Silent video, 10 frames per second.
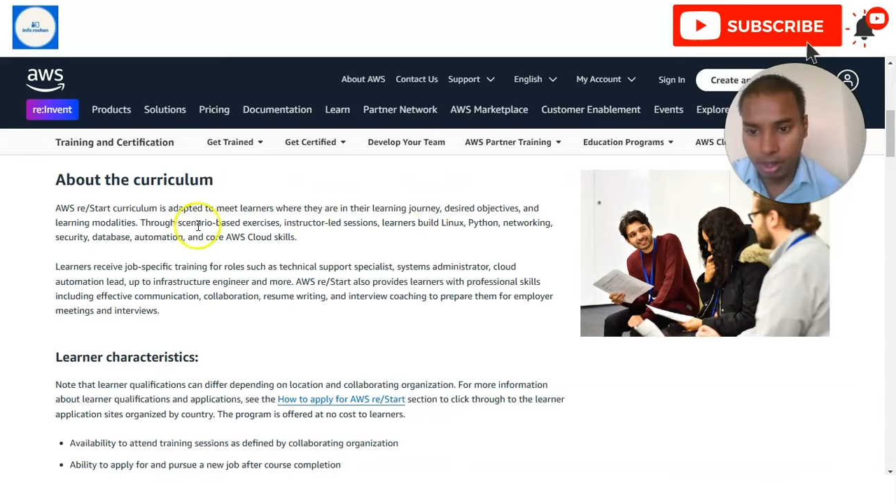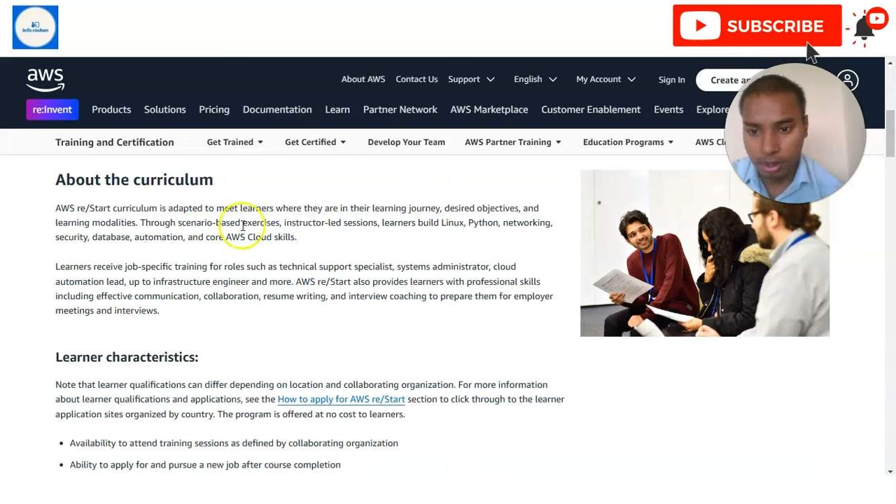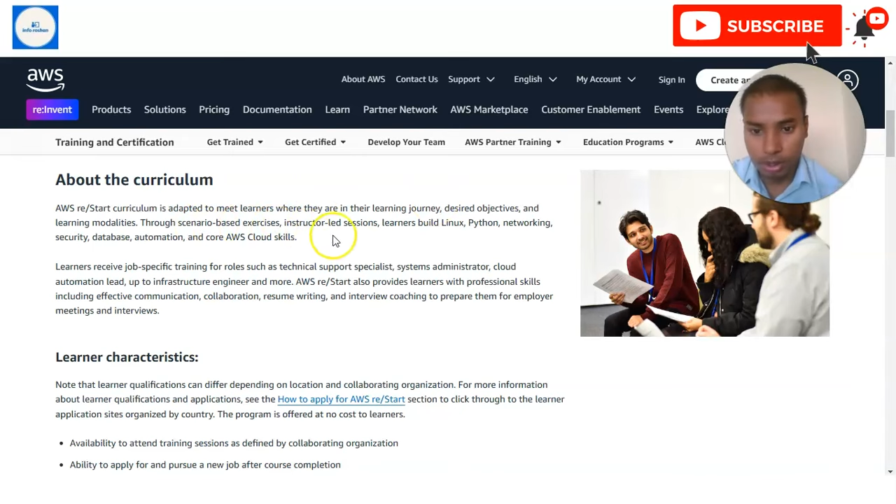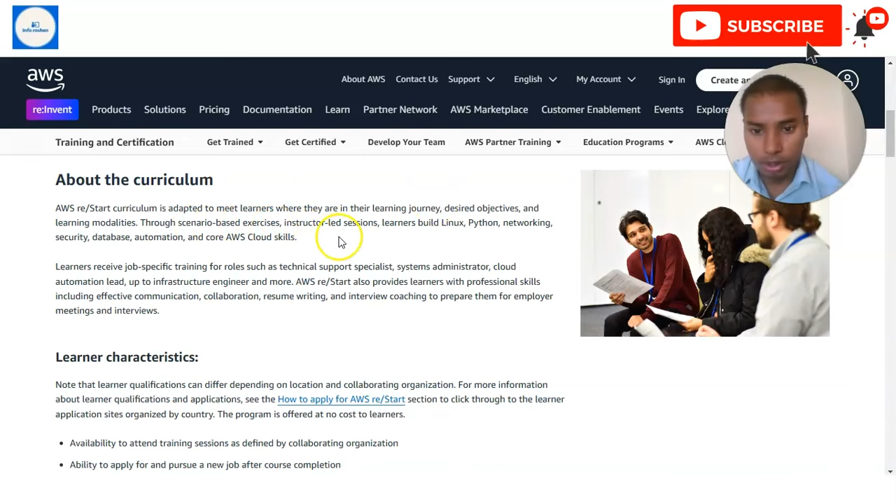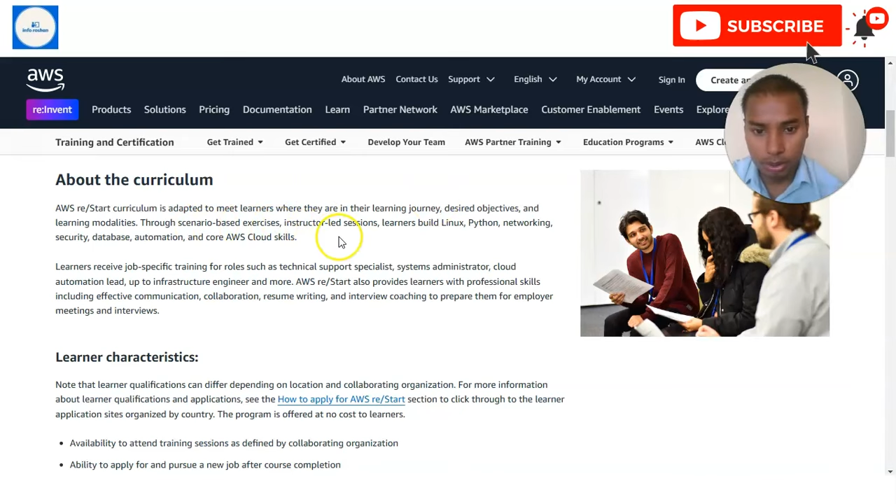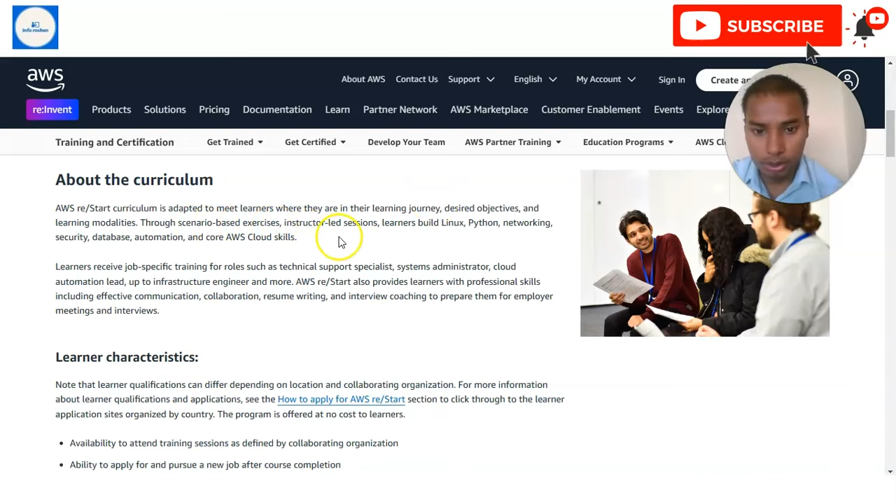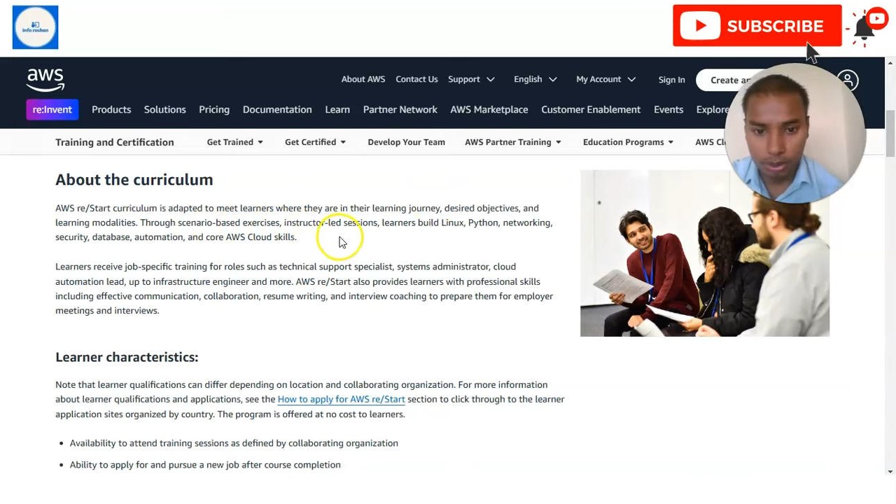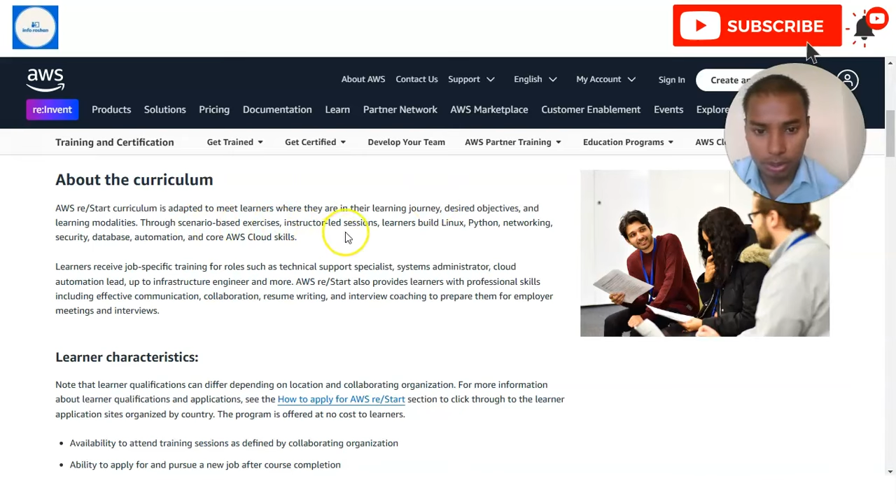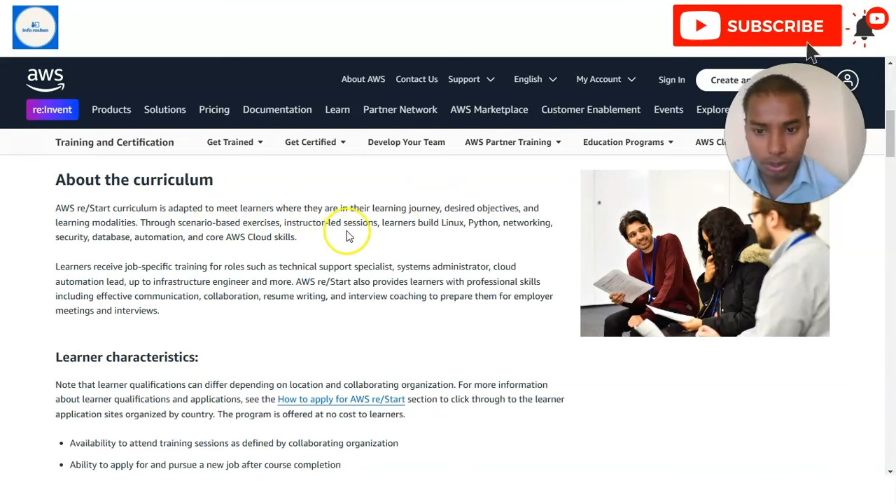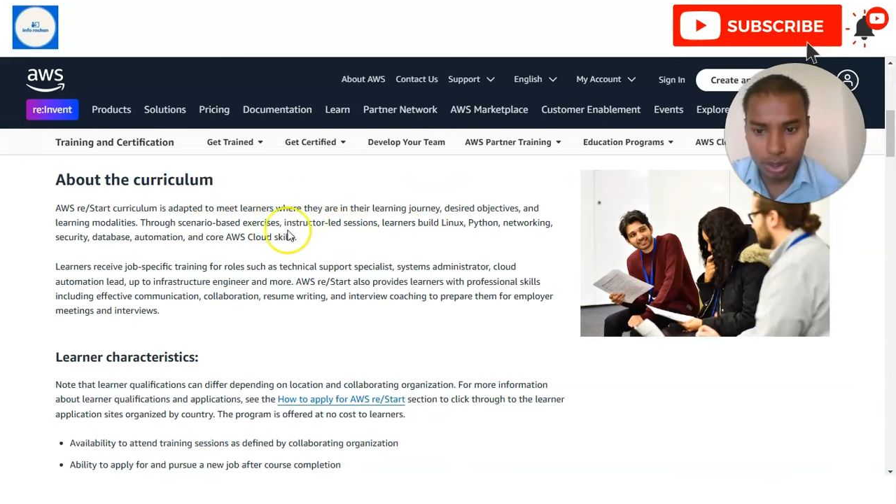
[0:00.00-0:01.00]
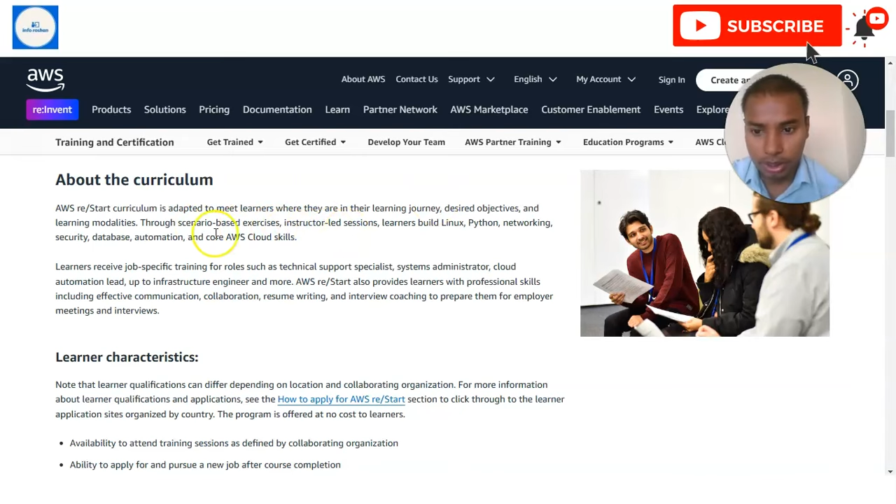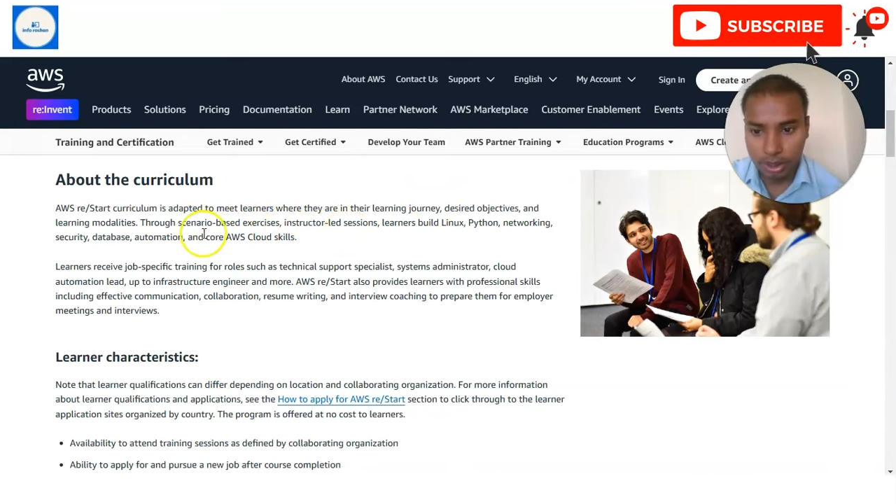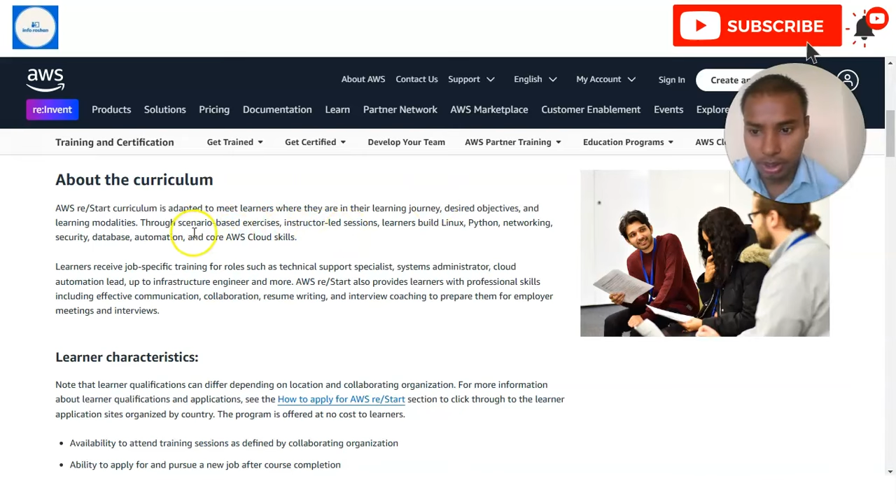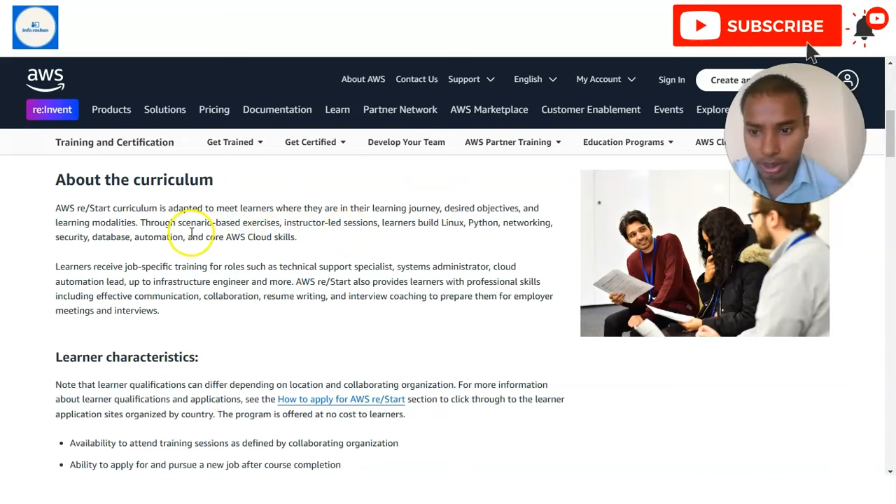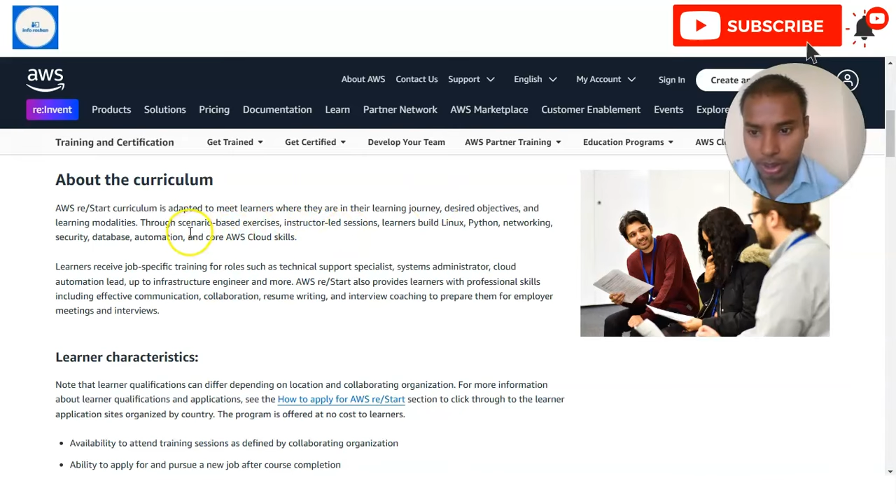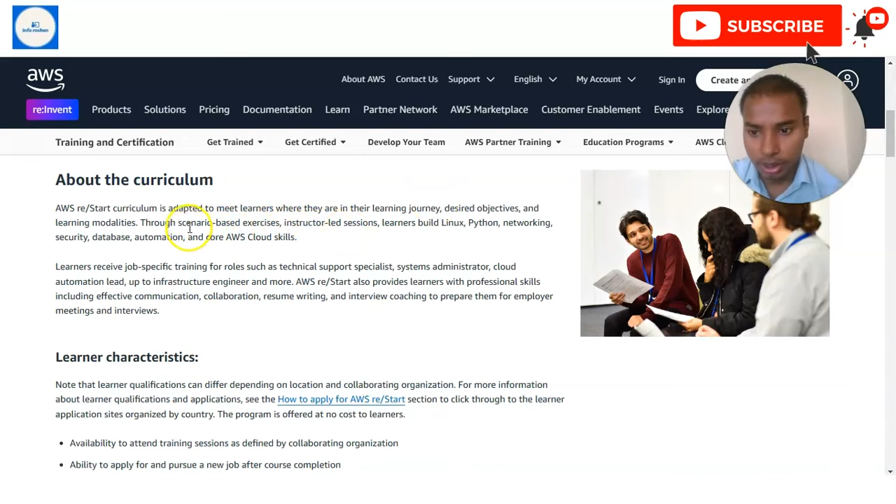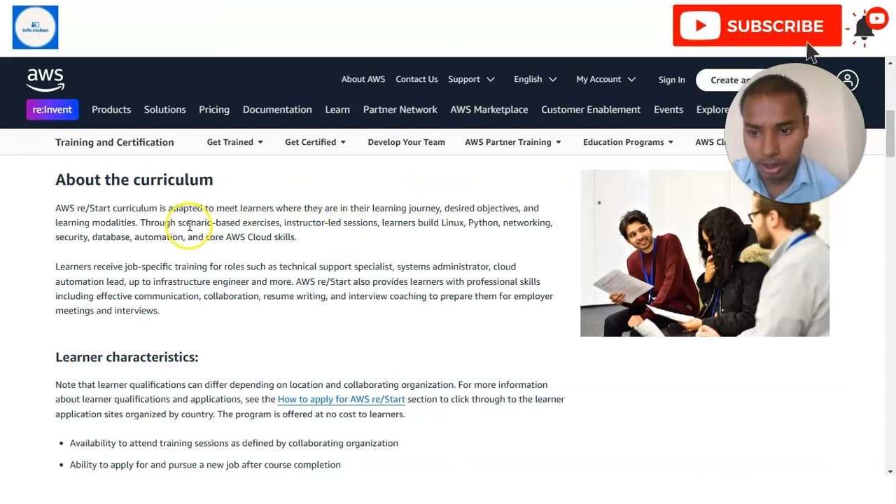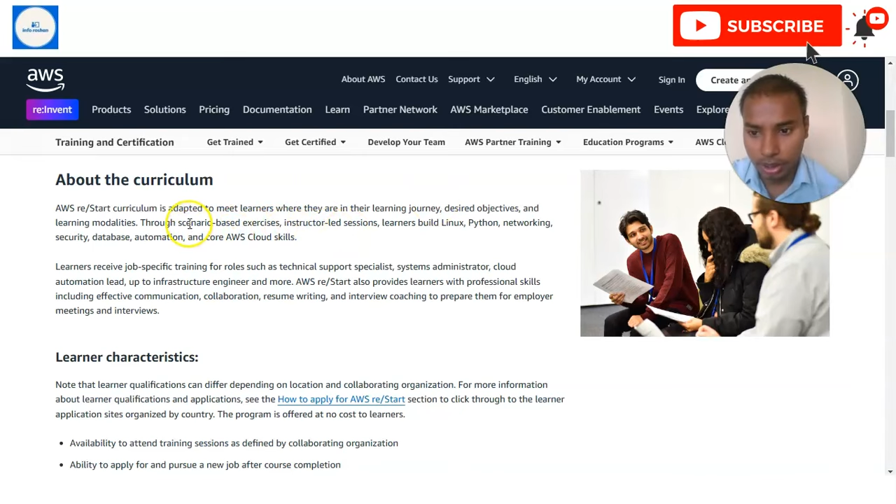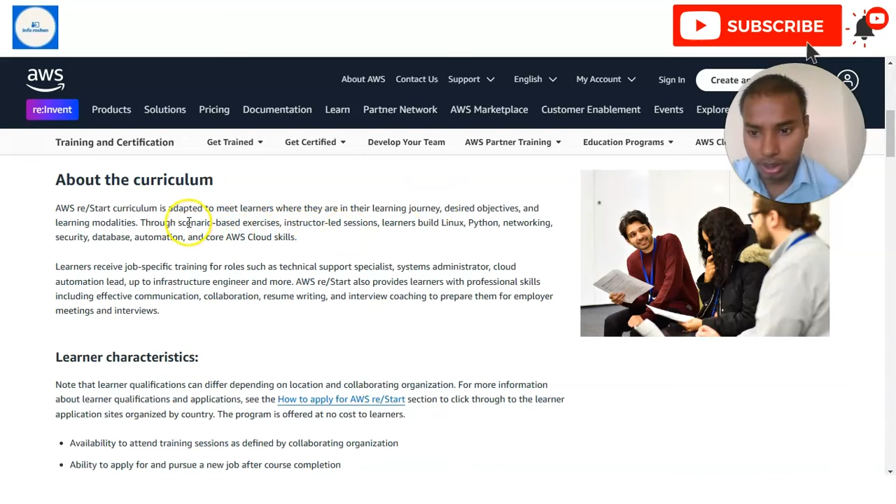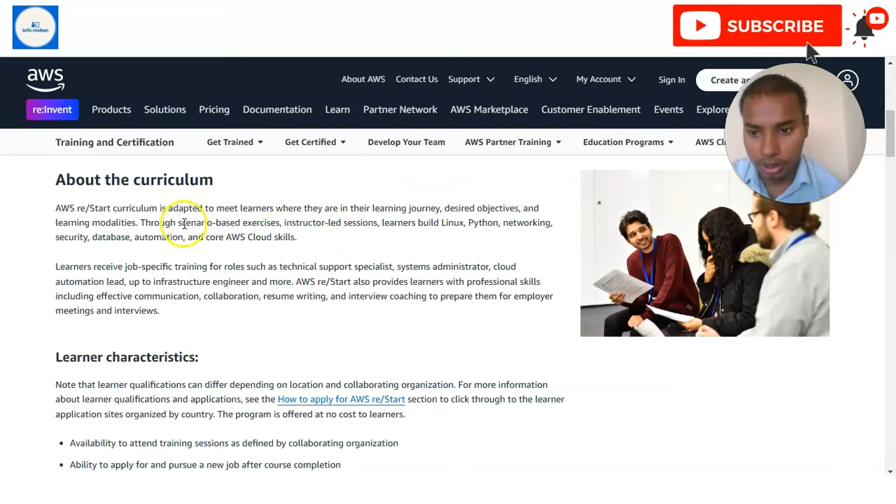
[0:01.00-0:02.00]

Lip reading: So you can see here.